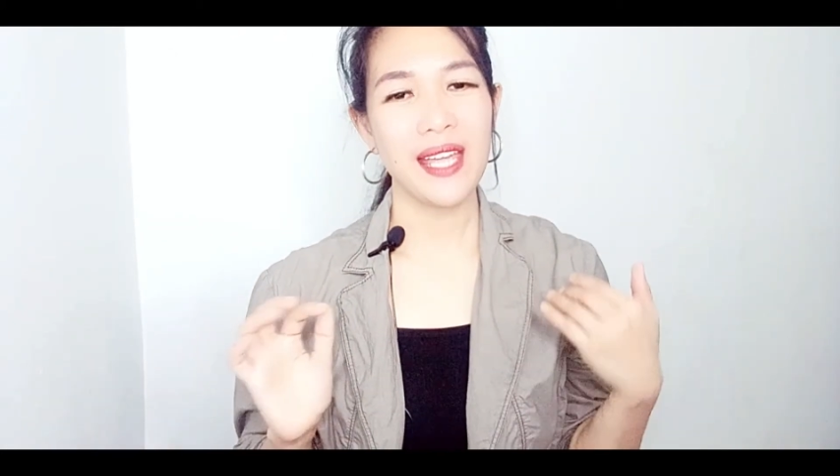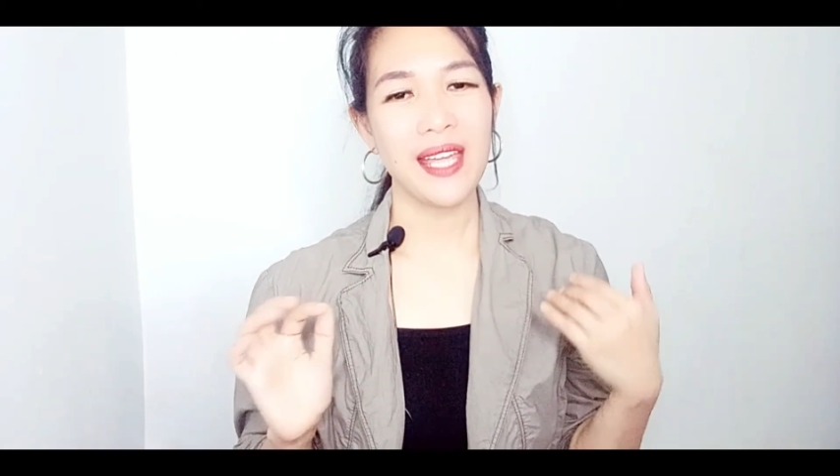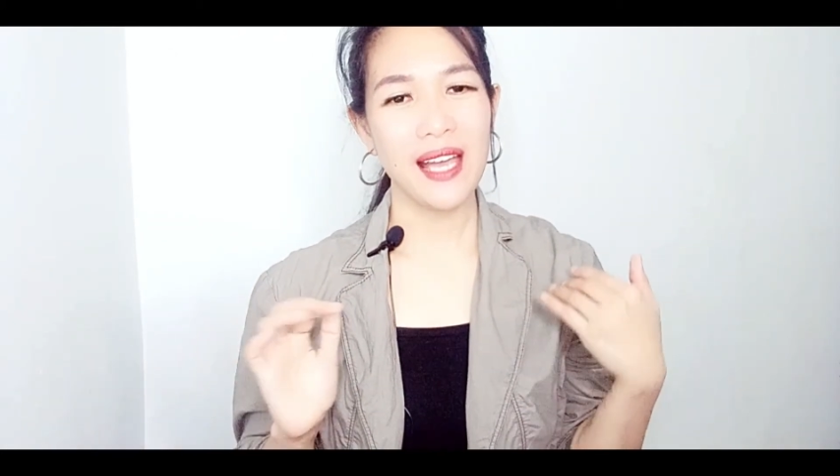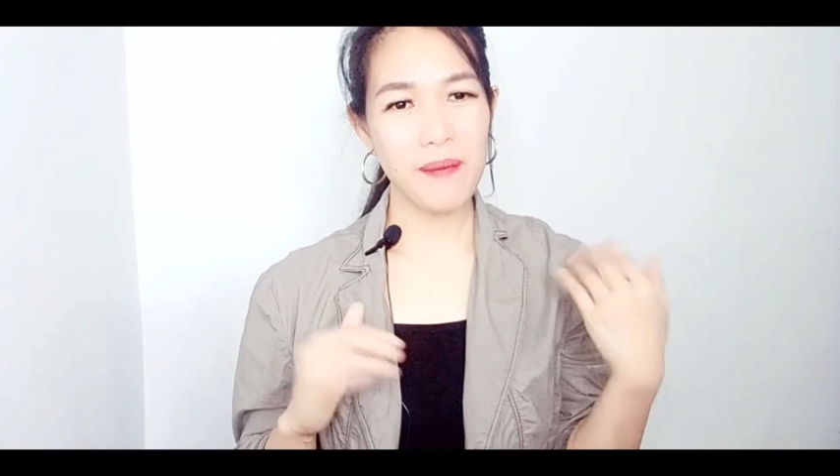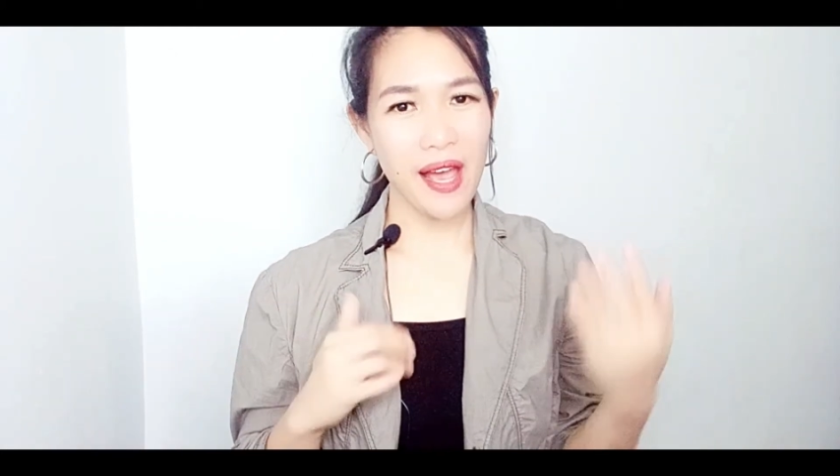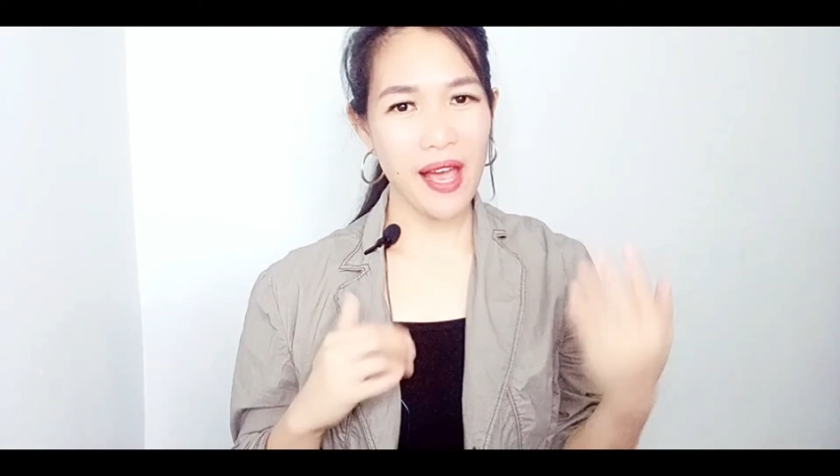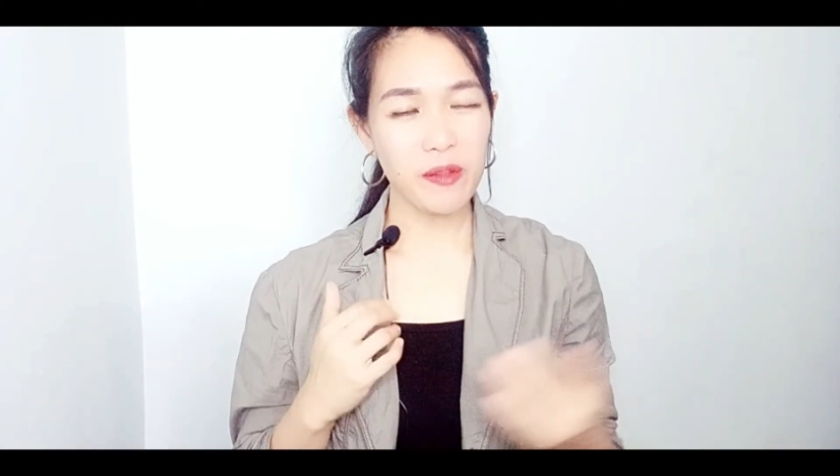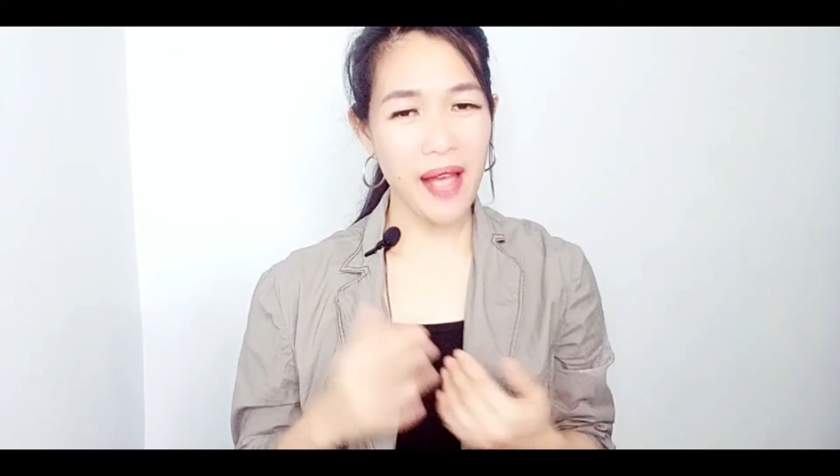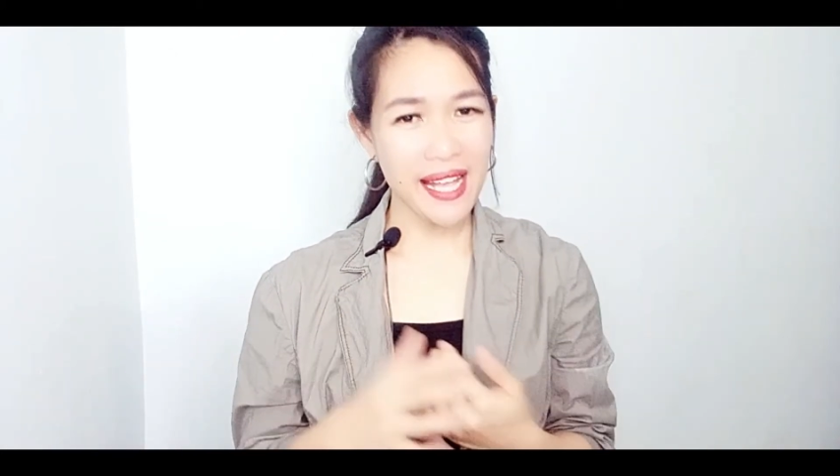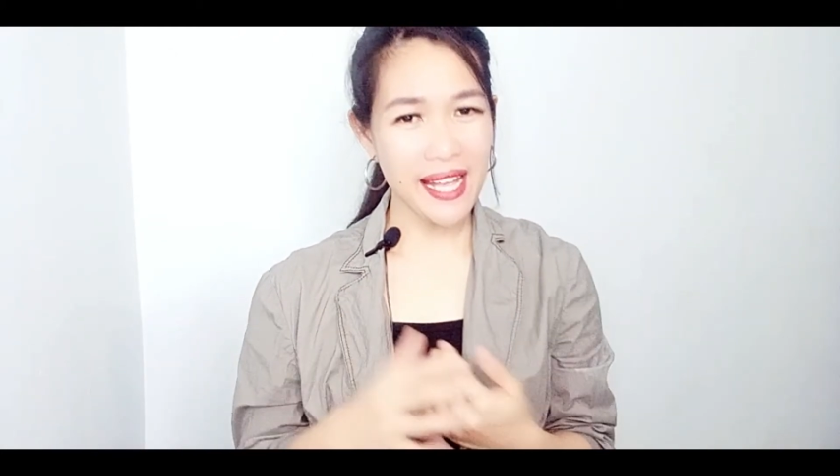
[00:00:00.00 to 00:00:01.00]

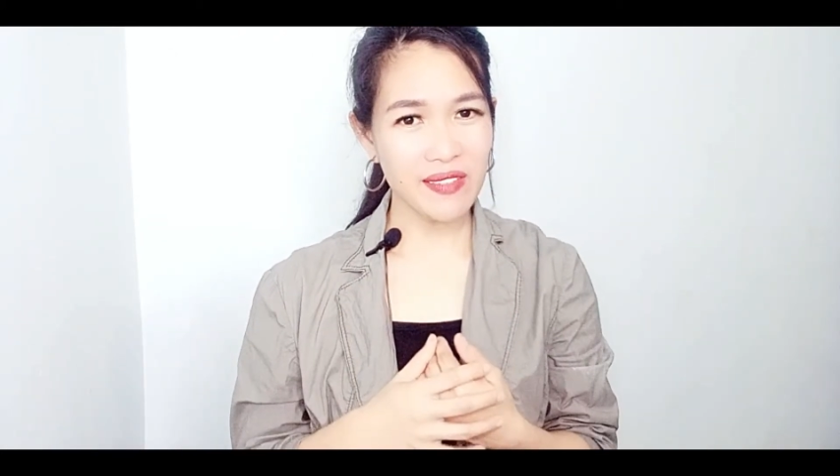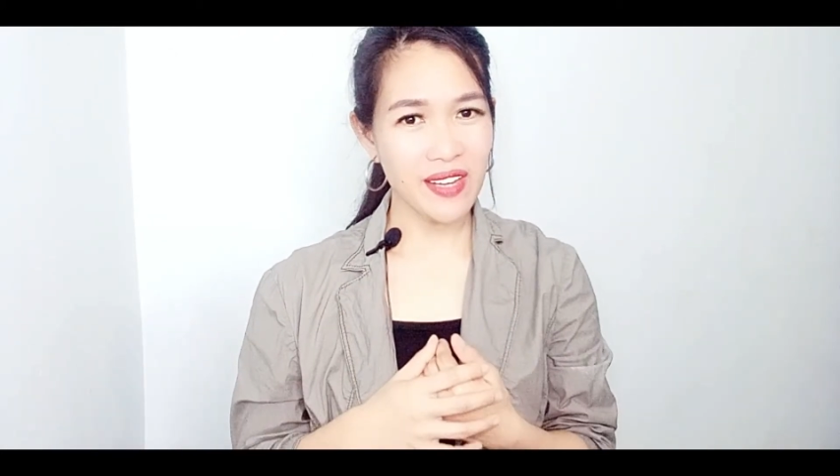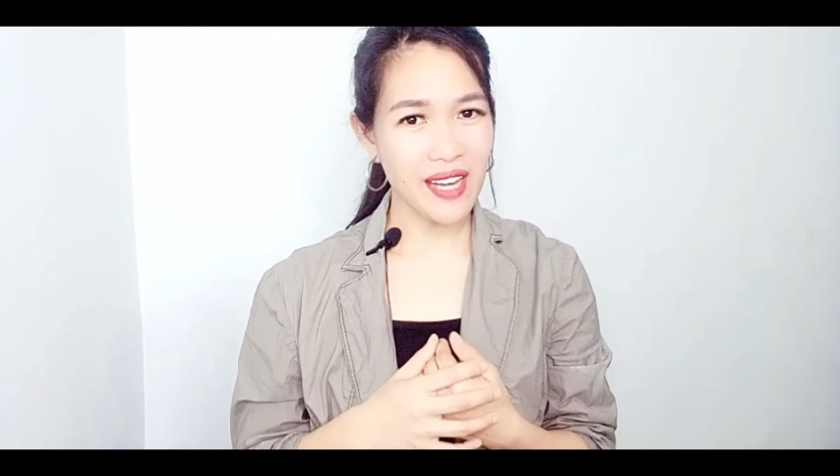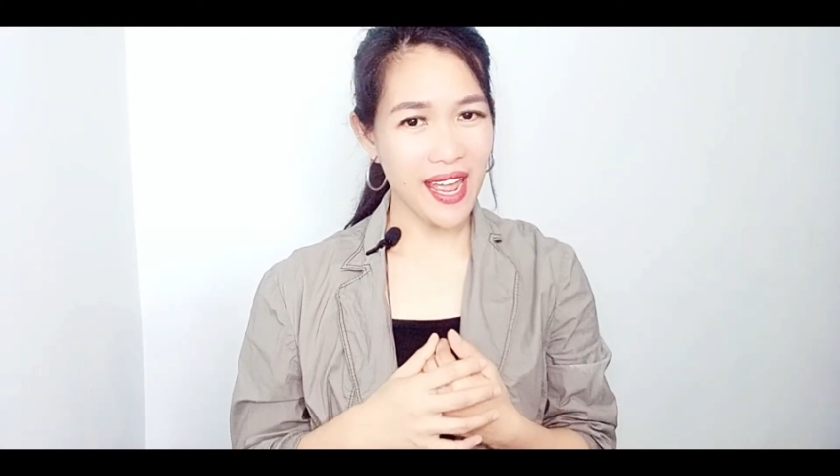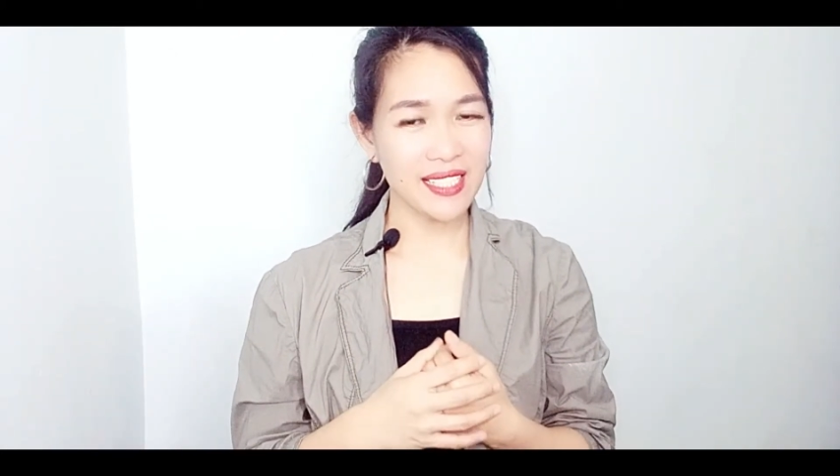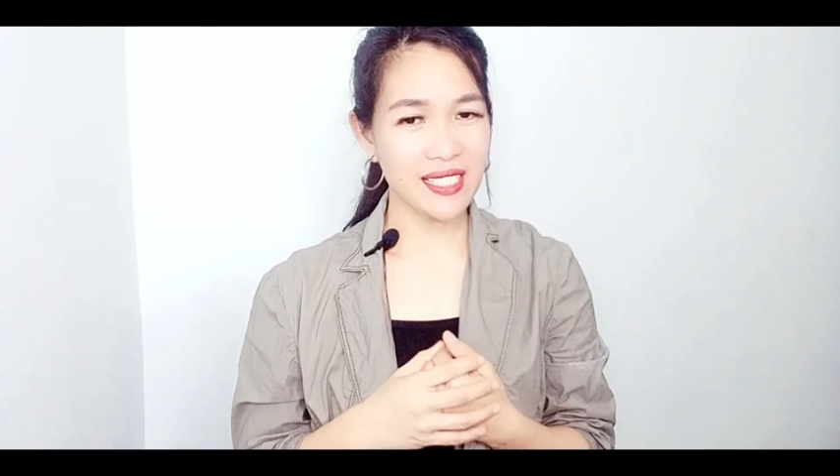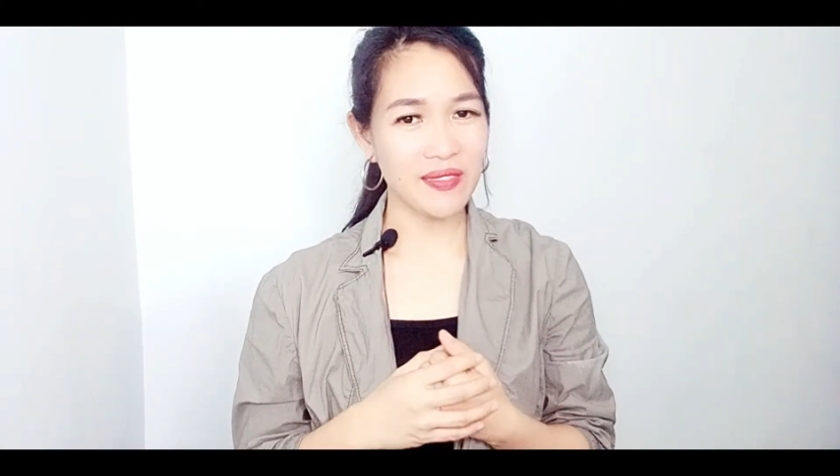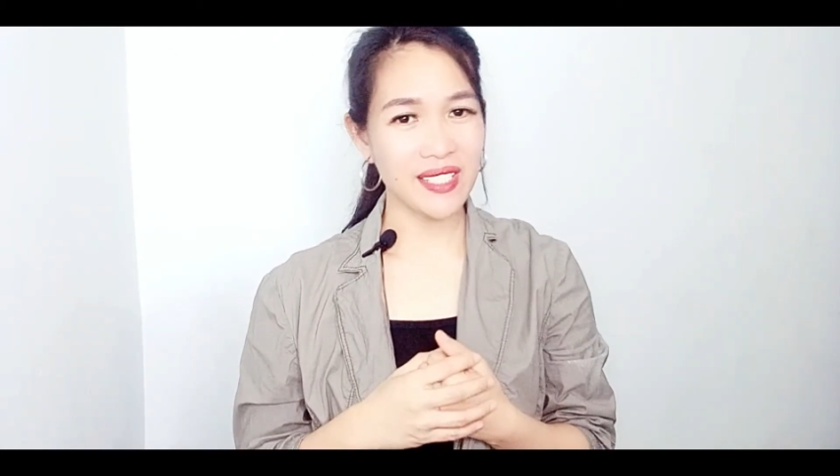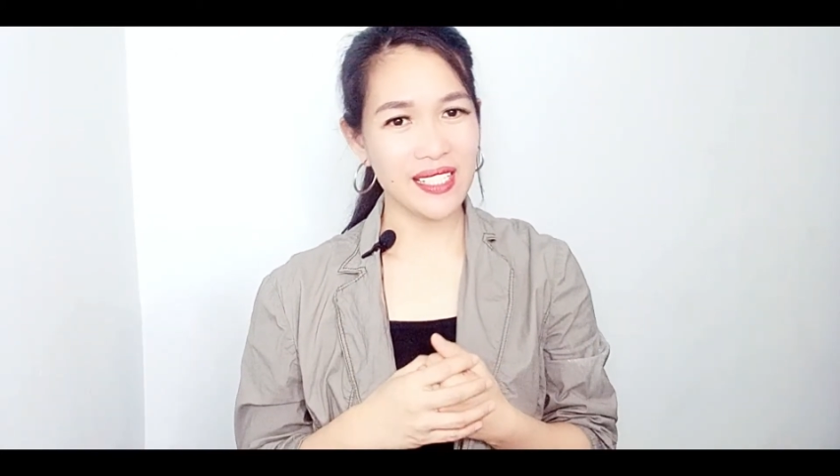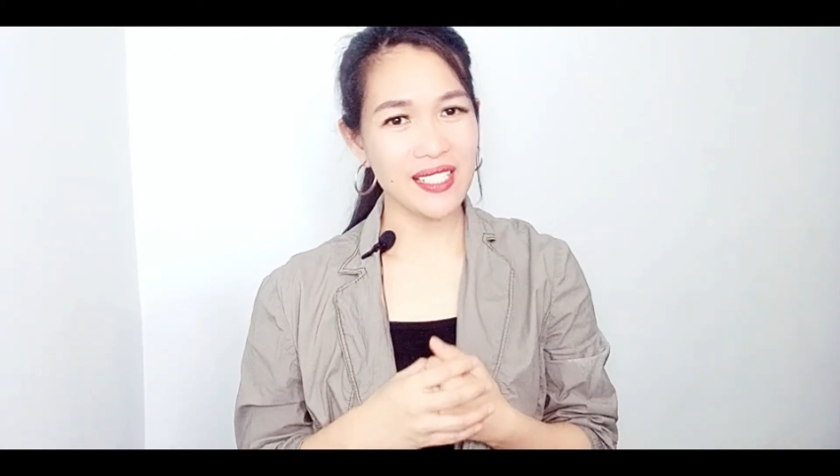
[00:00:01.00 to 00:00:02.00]
about passive and active
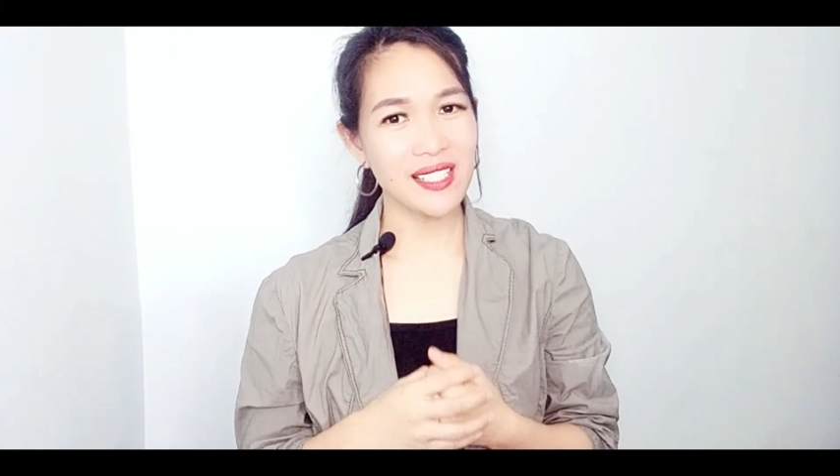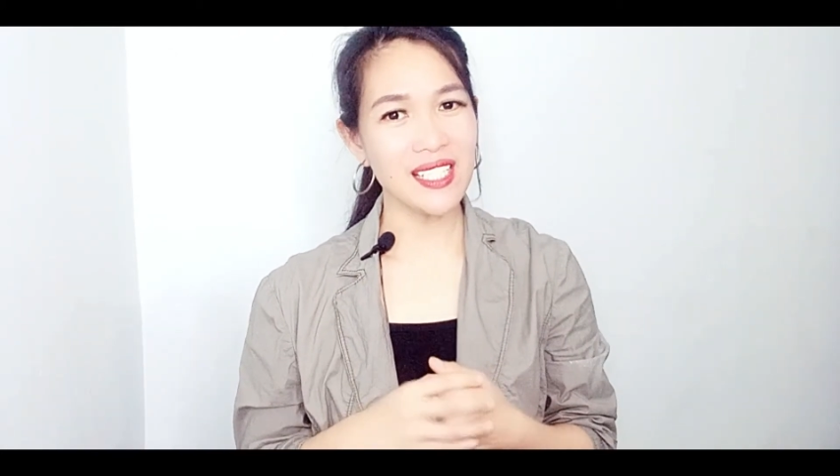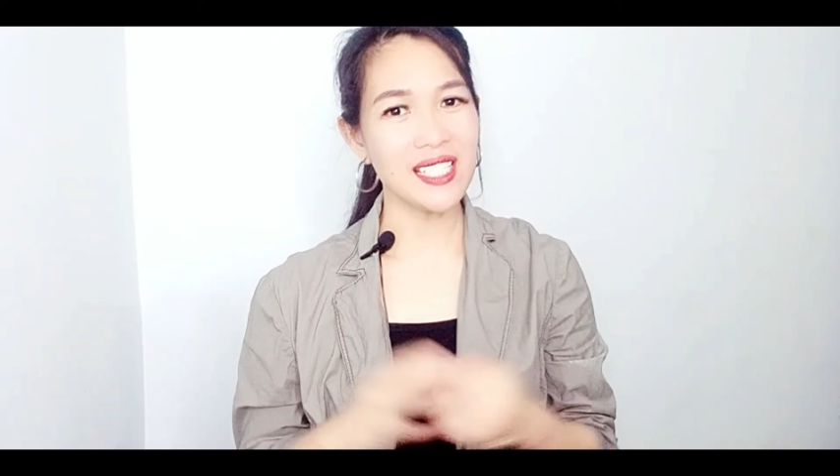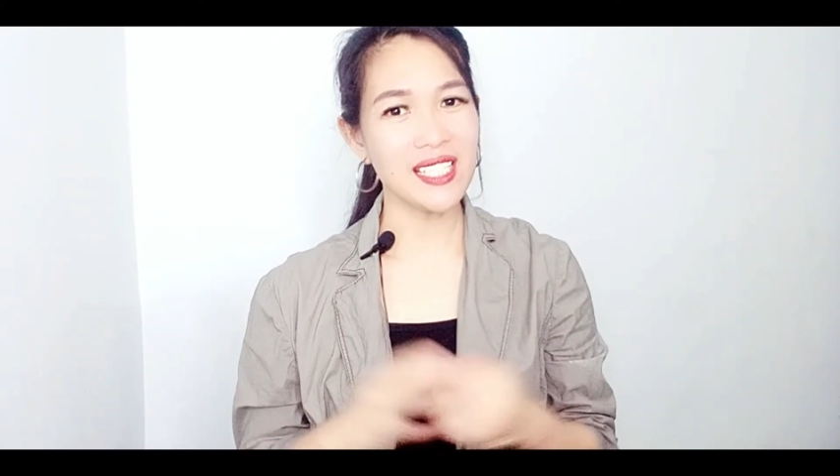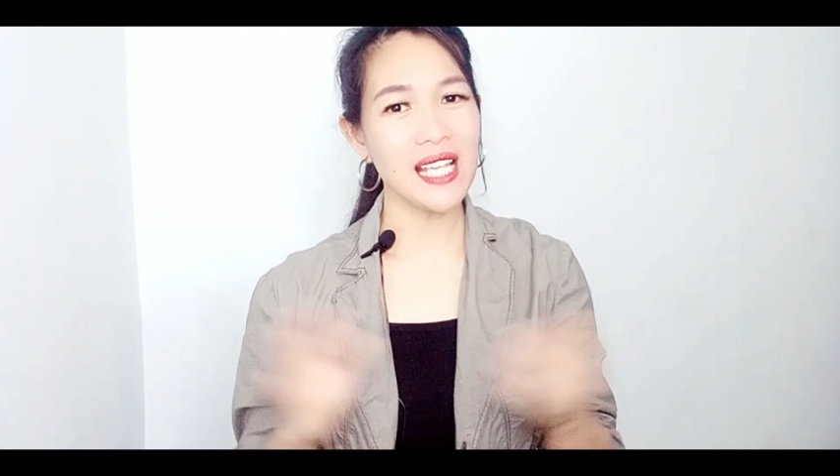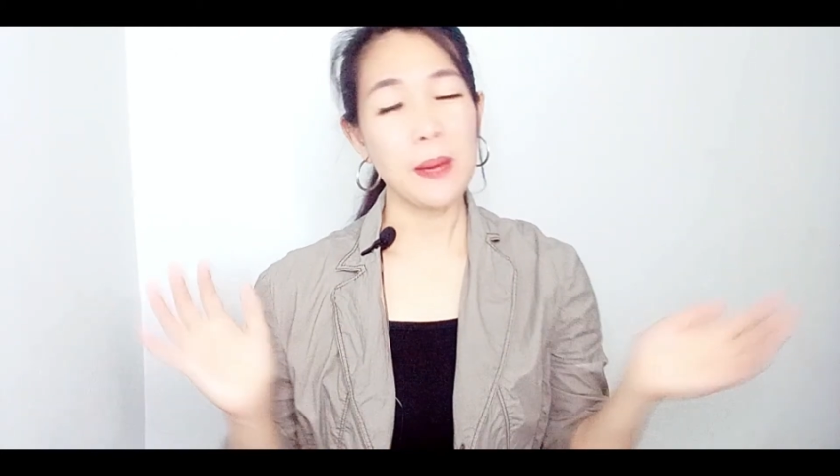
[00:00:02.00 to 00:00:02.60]
sentences,